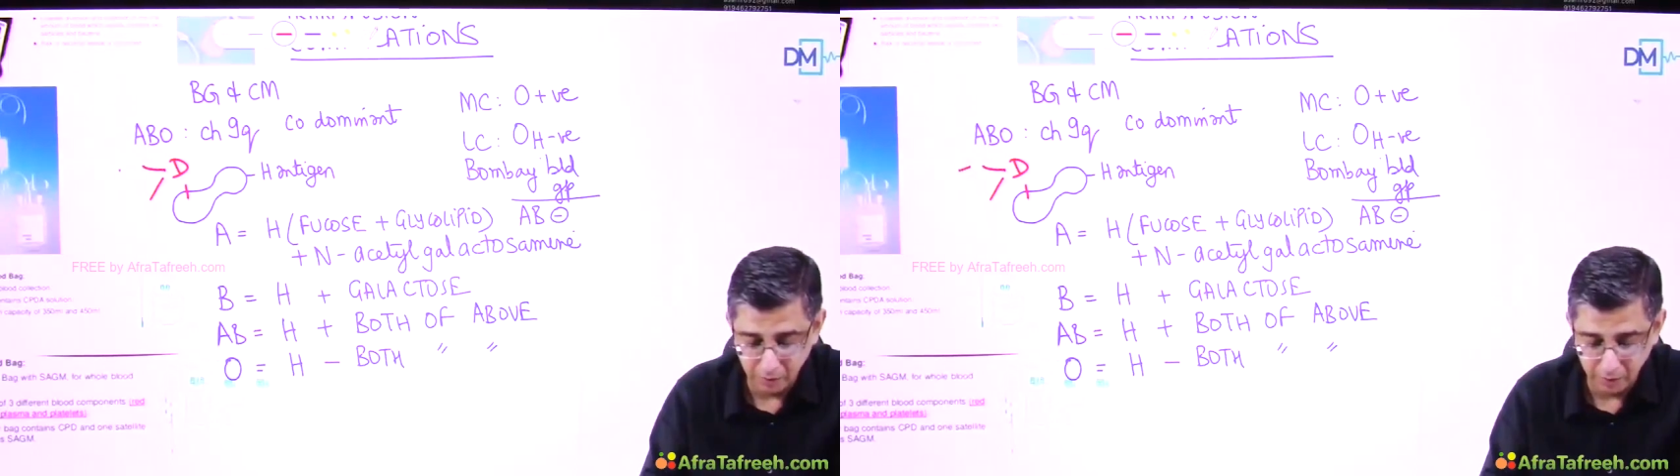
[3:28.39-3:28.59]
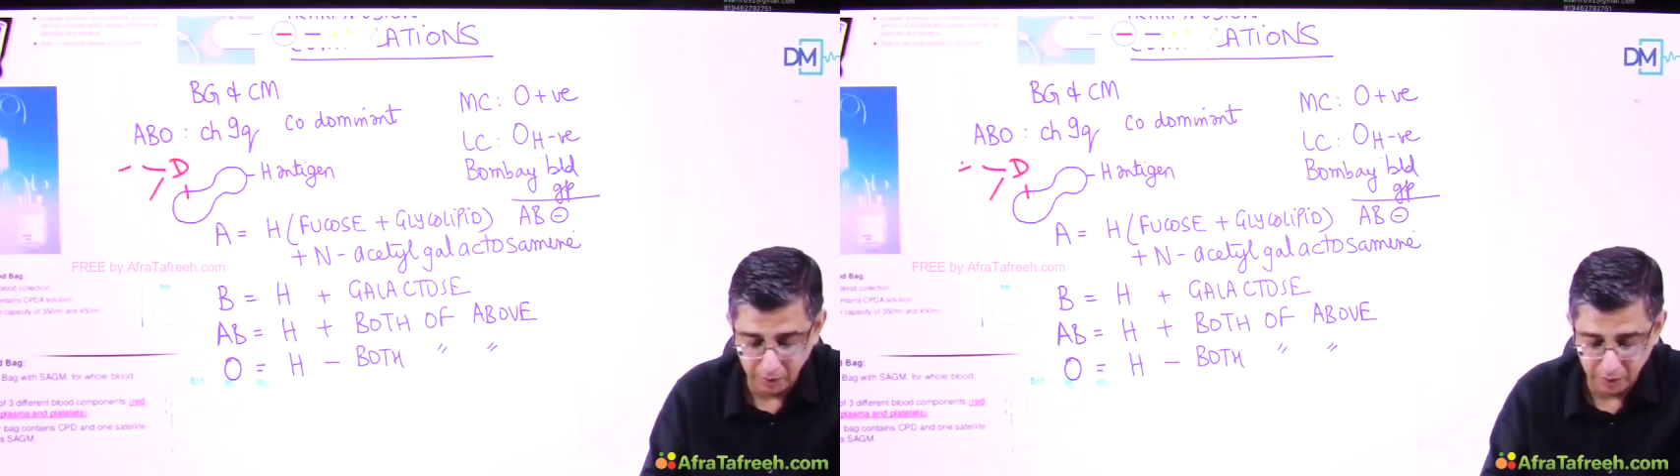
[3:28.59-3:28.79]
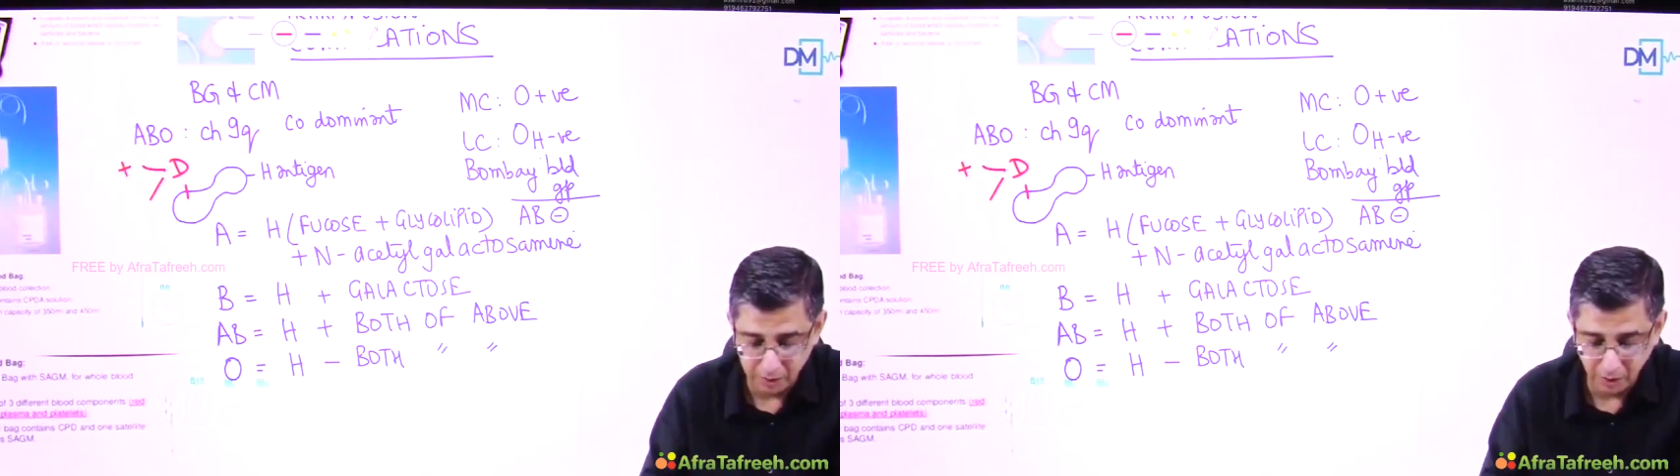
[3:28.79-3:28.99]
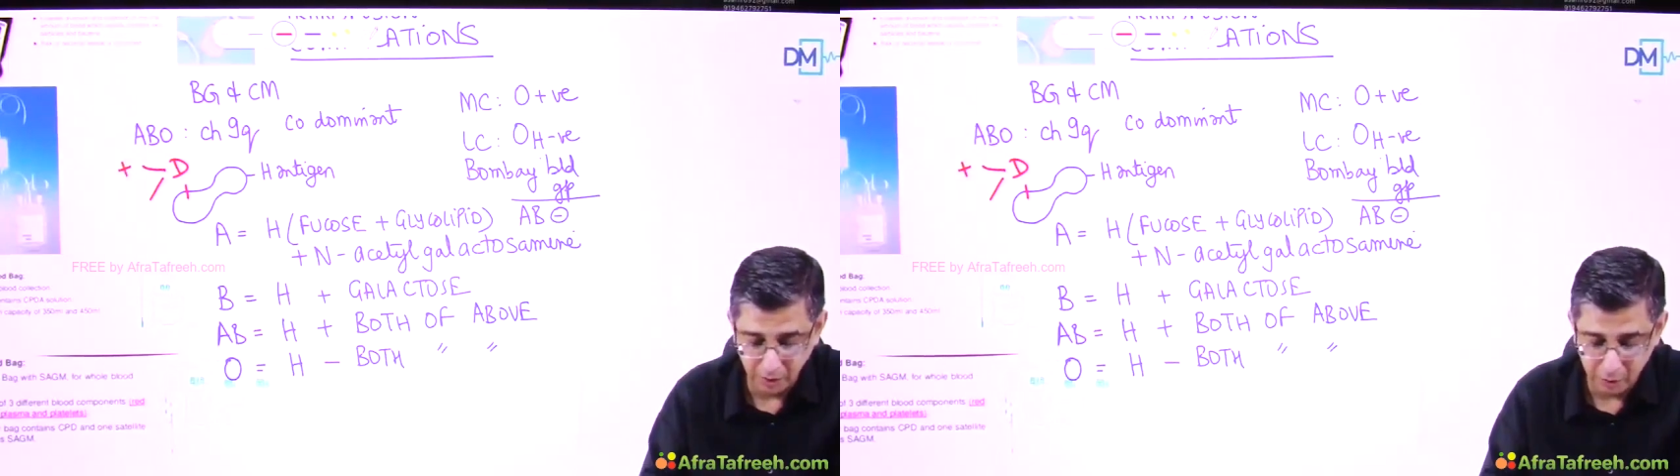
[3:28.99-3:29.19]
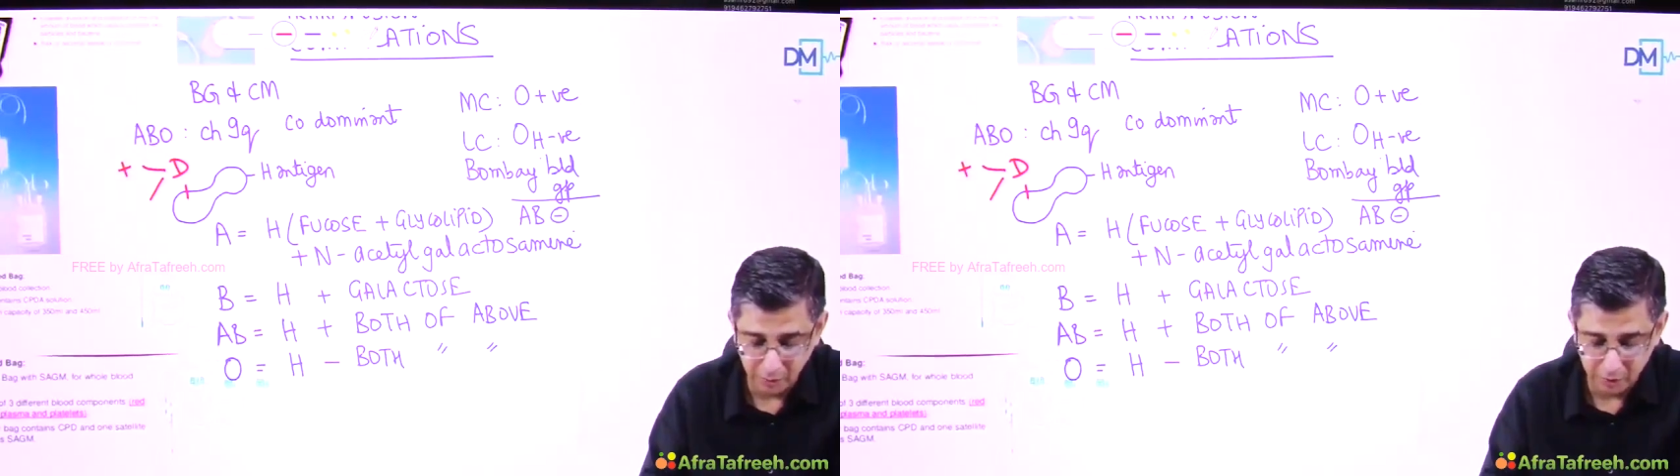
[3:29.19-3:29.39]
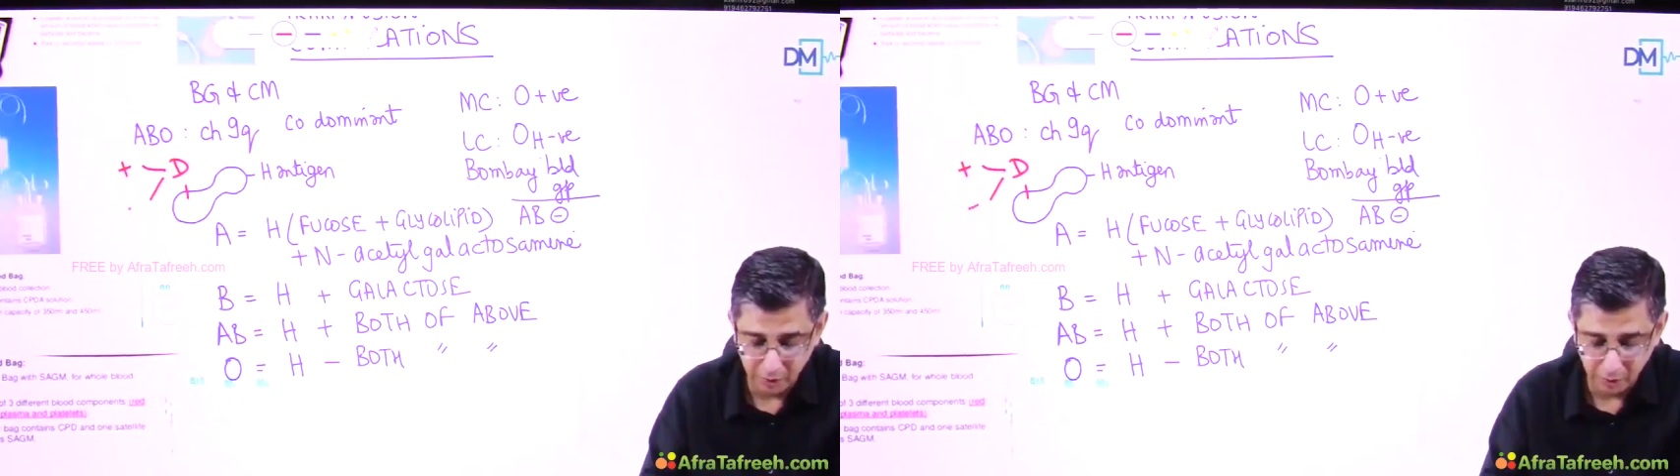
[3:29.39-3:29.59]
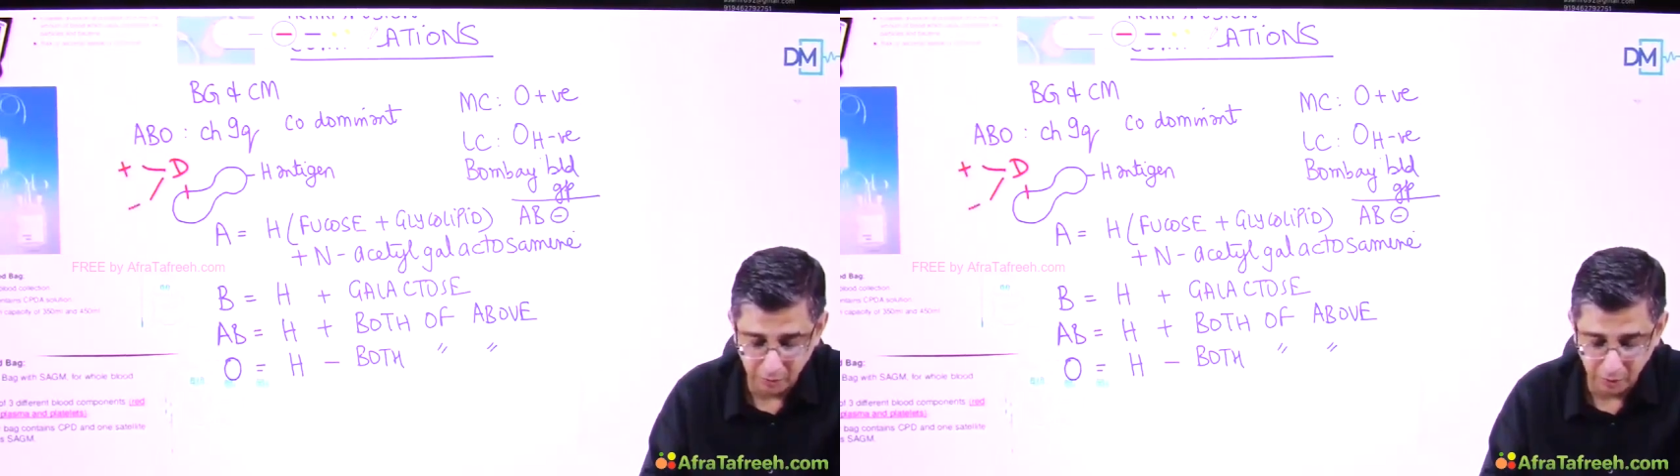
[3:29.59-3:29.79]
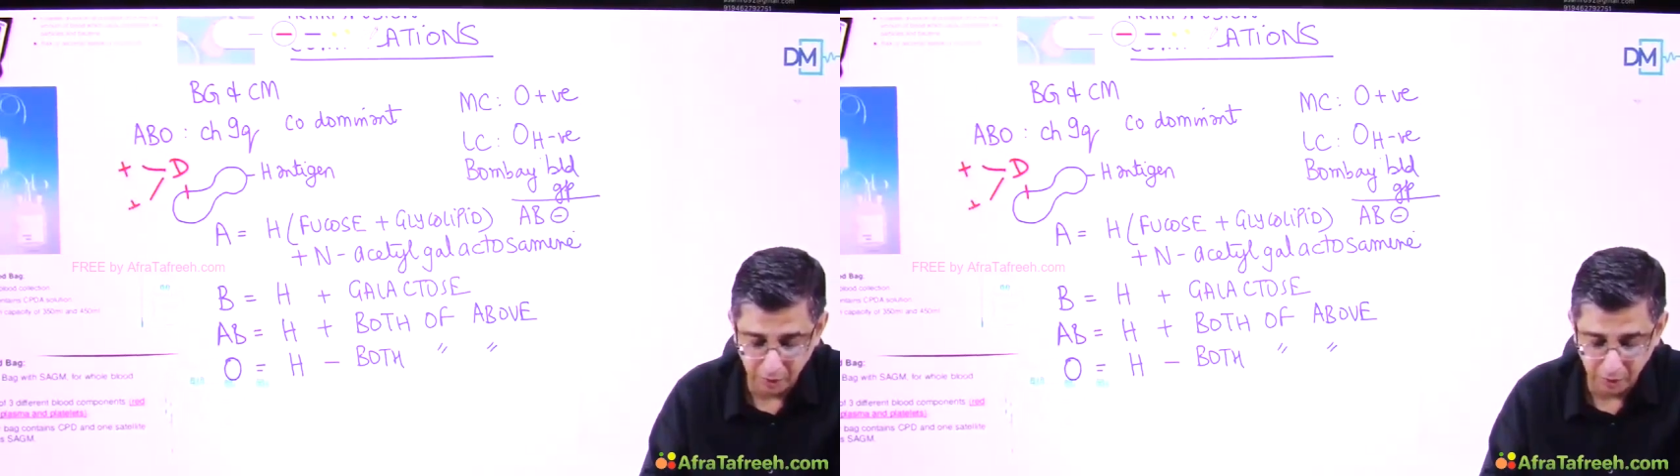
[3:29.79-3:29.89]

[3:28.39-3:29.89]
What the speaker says: that is RH positive,